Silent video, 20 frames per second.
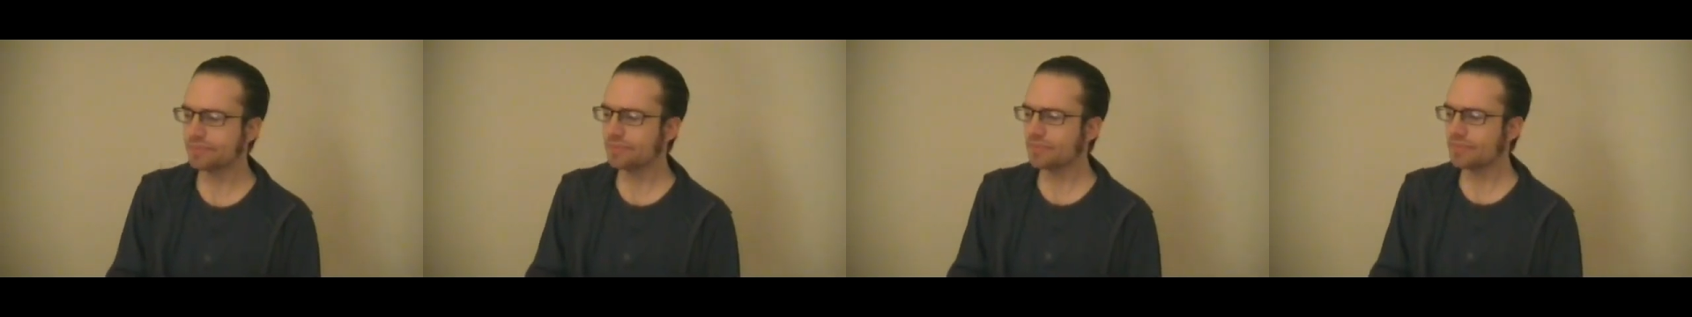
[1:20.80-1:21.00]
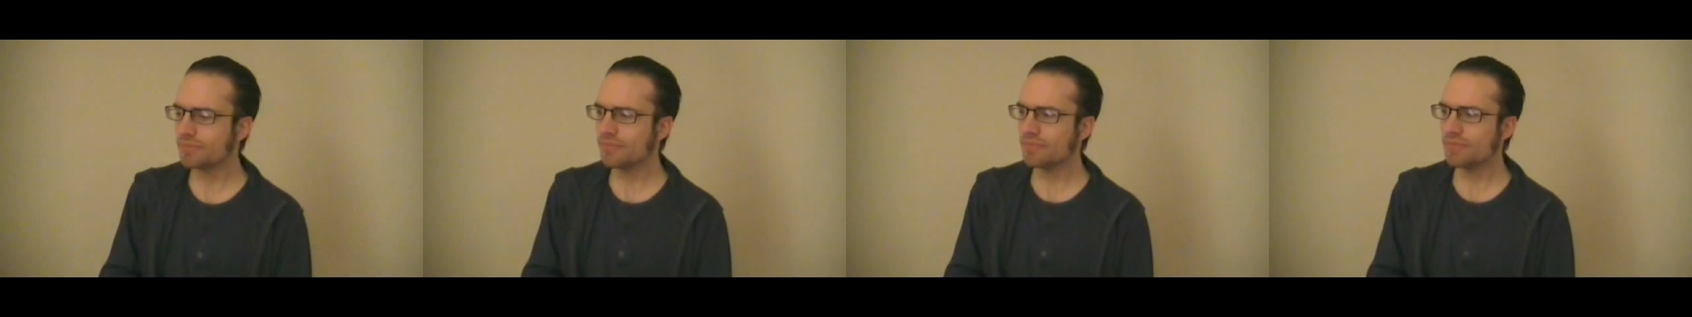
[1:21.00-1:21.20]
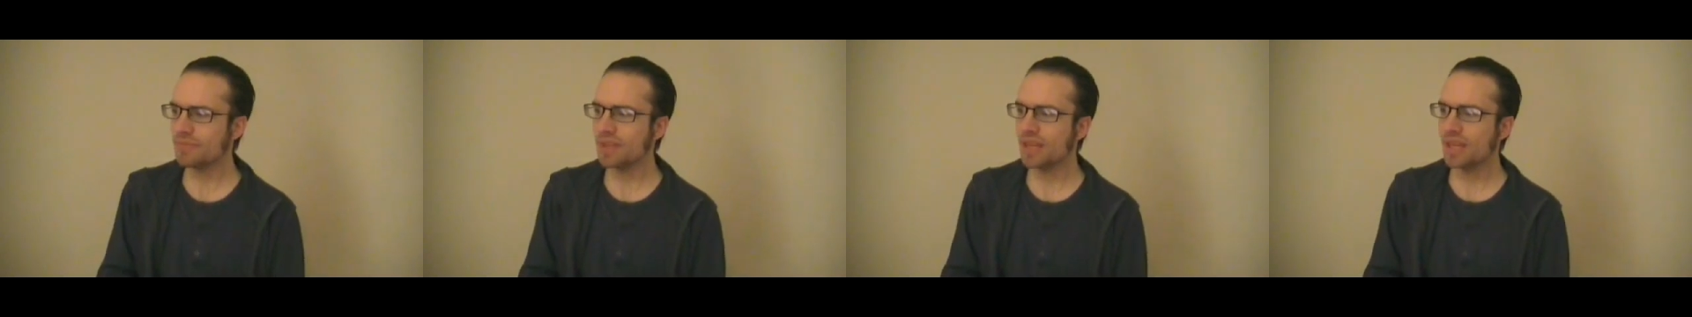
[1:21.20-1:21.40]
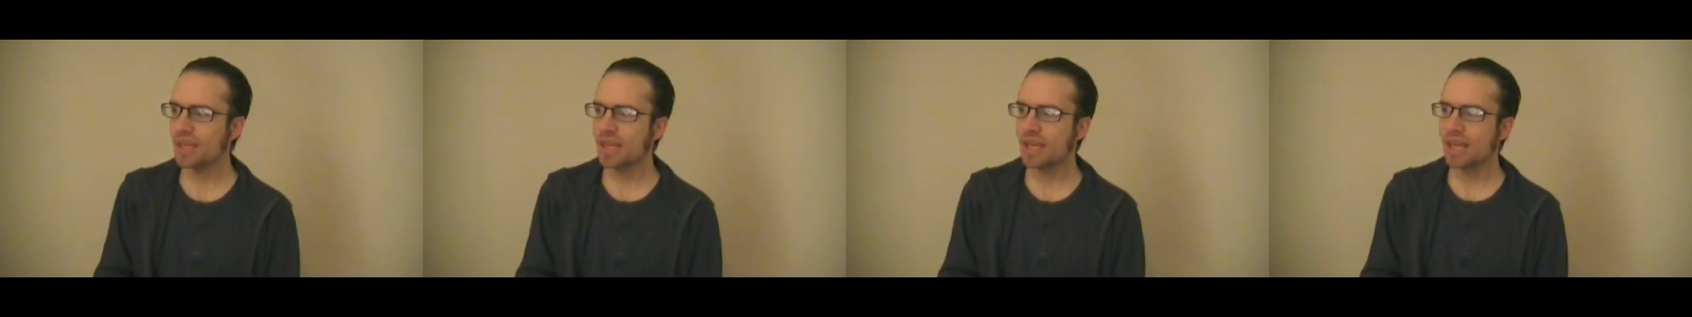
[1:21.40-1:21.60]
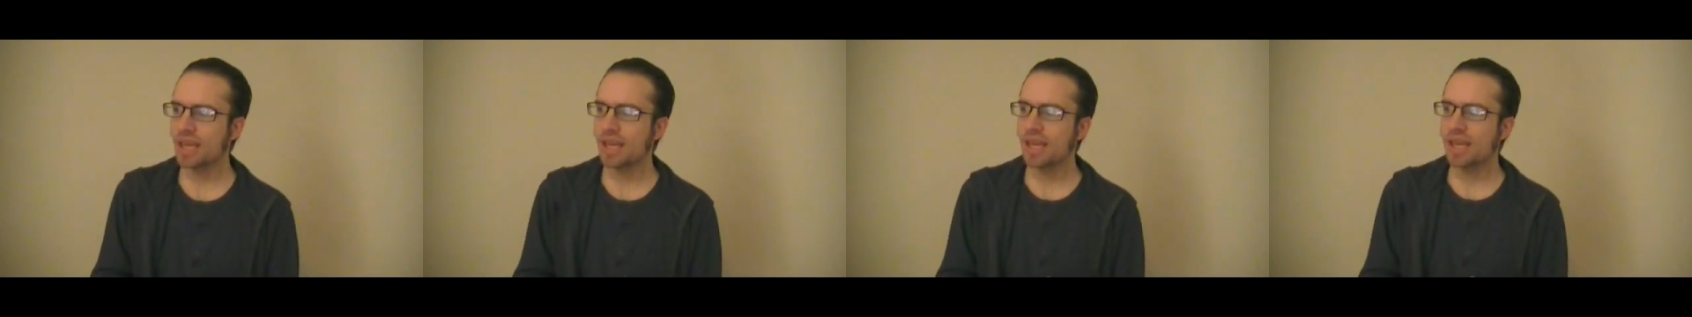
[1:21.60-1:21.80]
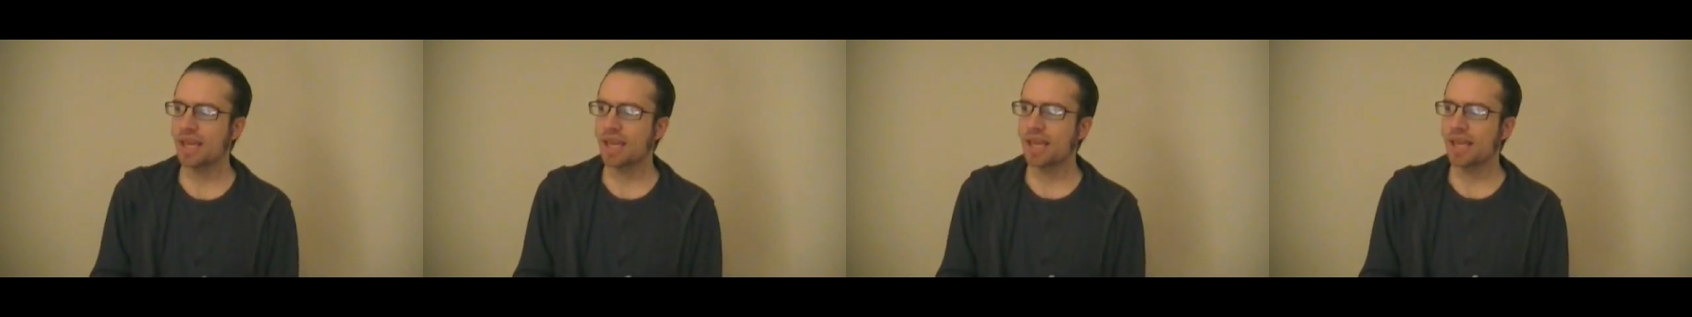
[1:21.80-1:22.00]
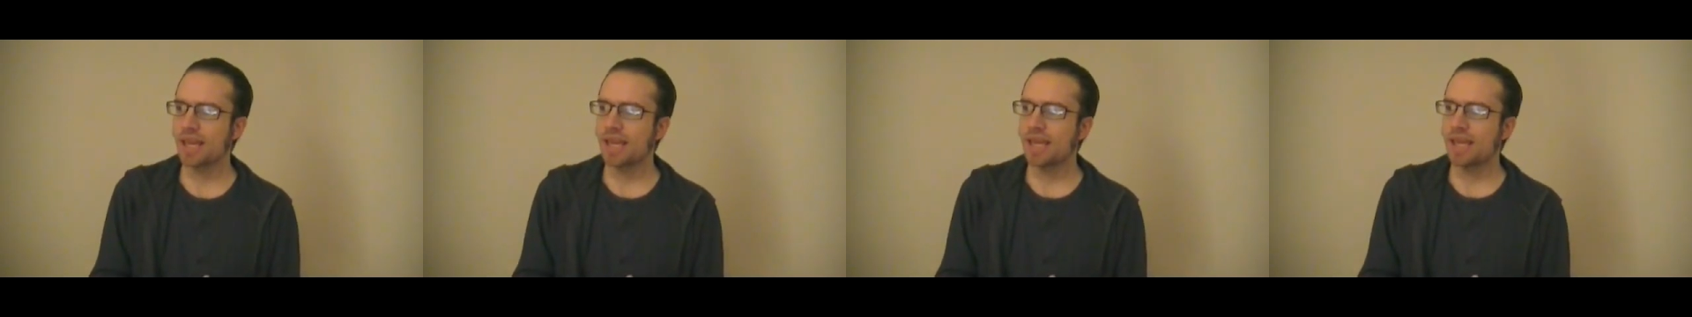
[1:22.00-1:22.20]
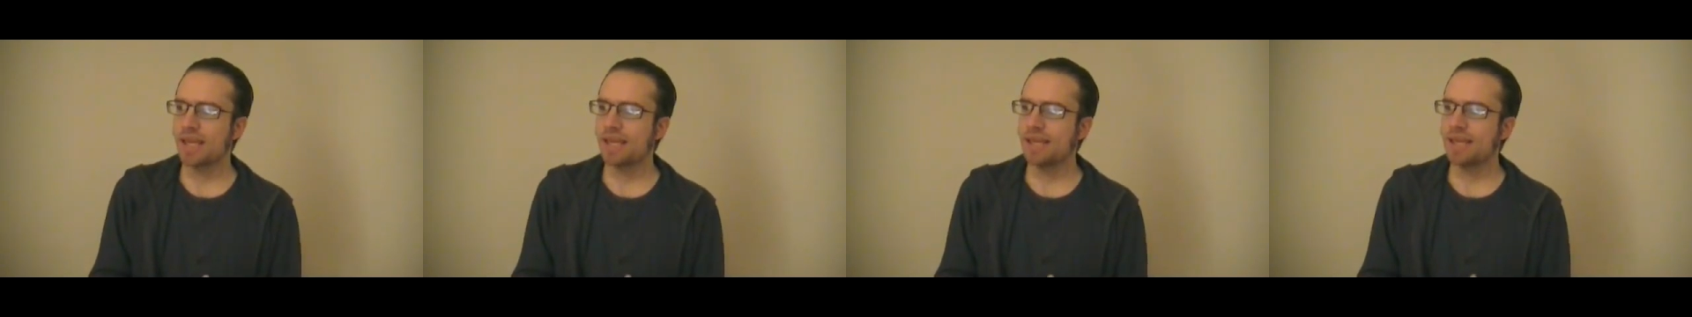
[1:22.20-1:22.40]

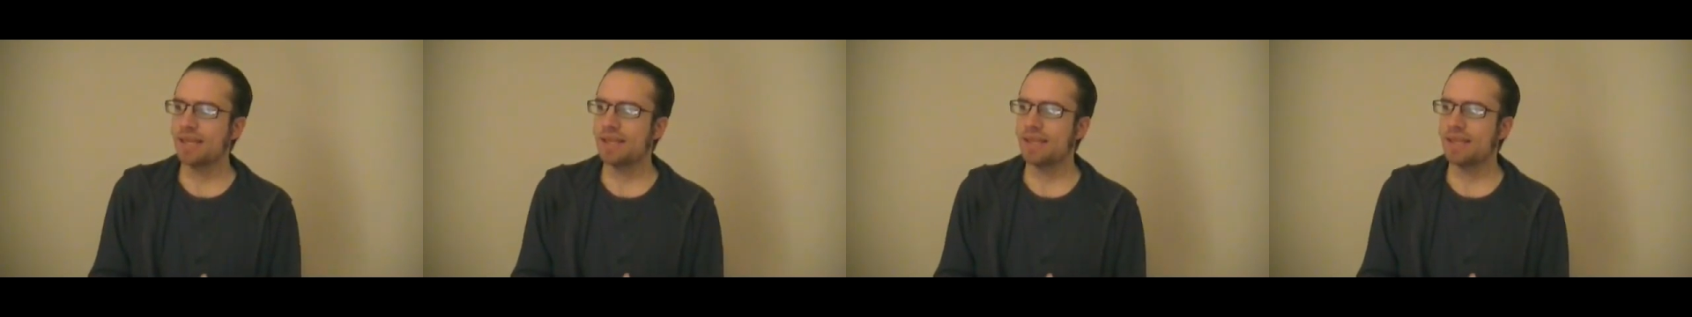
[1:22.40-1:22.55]
Nothing is said.